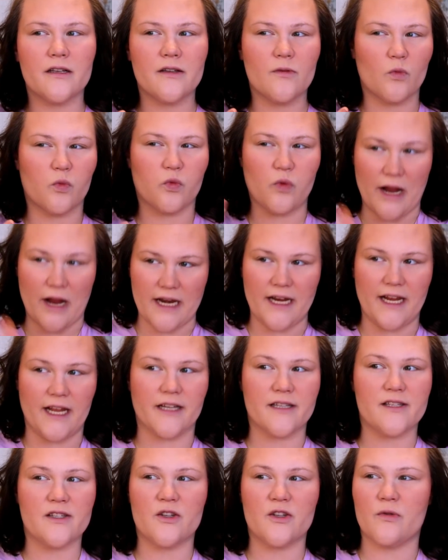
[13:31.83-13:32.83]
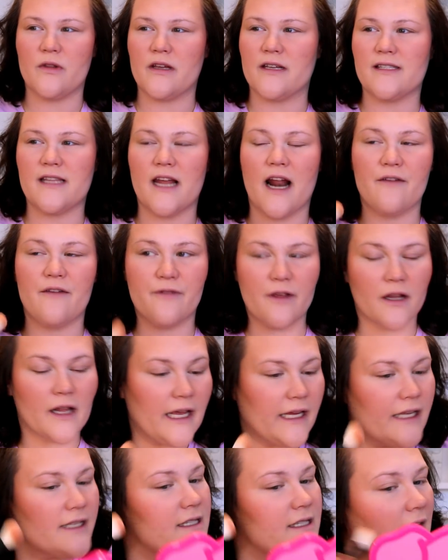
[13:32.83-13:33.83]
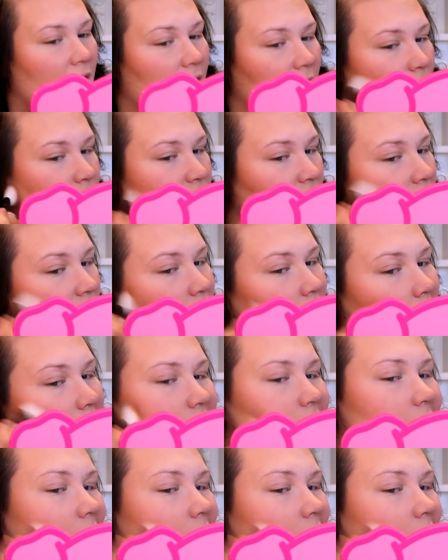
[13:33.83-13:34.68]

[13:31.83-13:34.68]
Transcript: radiance to this that I feel like is not coming across